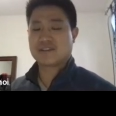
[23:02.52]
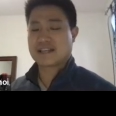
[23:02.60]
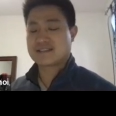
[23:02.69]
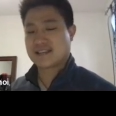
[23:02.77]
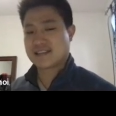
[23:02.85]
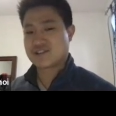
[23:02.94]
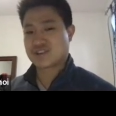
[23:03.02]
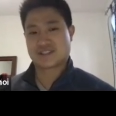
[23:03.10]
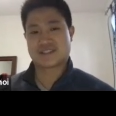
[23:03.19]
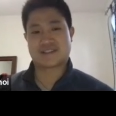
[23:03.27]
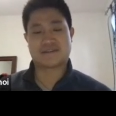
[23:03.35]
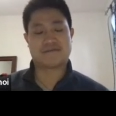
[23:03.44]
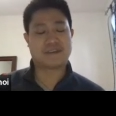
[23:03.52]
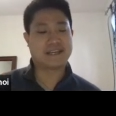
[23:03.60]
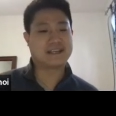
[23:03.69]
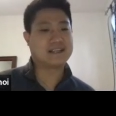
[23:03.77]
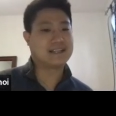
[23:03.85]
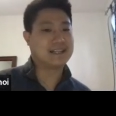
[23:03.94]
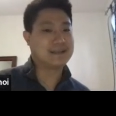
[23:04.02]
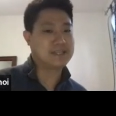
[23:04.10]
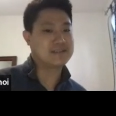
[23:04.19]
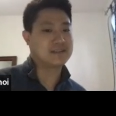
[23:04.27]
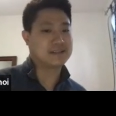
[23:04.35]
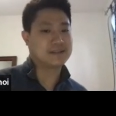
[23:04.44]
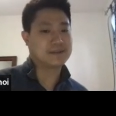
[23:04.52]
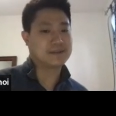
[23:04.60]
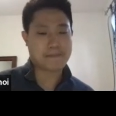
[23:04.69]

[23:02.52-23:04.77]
extension is severely limited.